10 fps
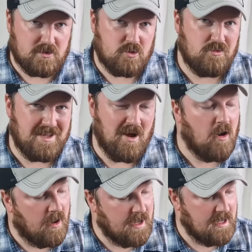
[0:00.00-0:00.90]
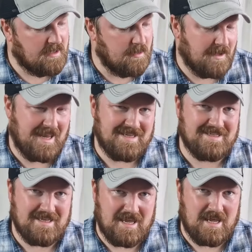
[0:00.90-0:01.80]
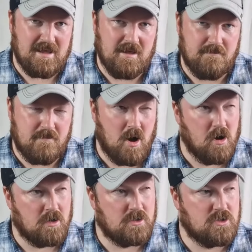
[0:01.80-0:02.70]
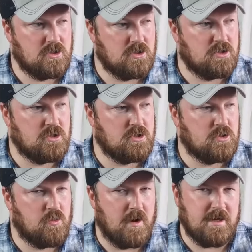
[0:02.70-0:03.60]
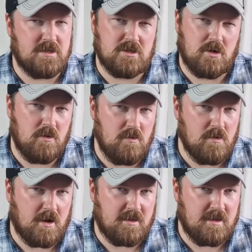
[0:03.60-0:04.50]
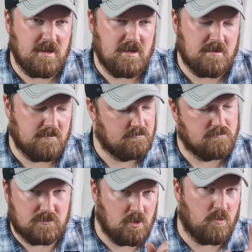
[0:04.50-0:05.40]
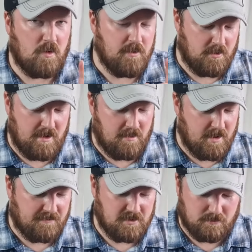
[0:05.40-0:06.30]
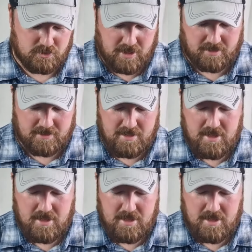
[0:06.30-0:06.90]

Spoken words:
It's called the ISSC Mk22, I think. Don't quote me on that. I might have to double check.